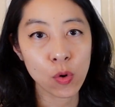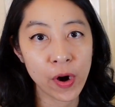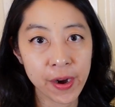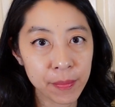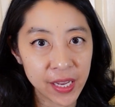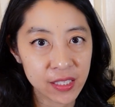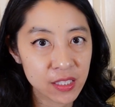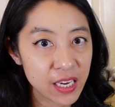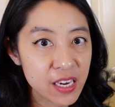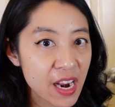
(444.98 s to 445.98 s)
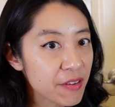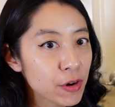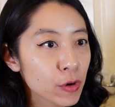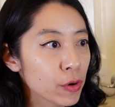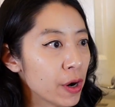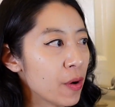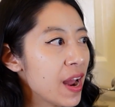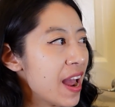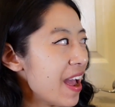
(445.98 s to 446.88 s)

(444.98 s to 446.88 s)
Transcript: aquarium plants. They never grew.